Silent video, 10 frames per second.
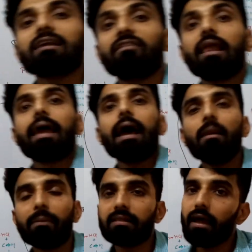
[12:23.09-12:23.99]
will help
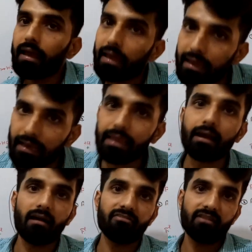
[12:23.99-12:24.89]
in the healing
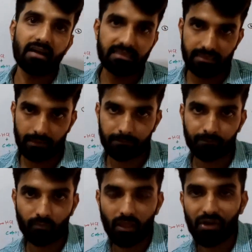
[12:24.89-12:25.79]
of ulcer.
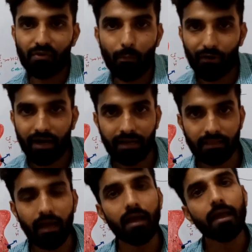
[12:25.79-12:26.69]
It will protect in
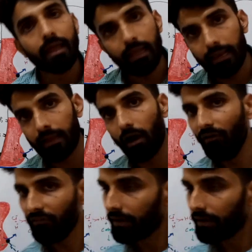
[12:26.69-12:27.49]
the healing of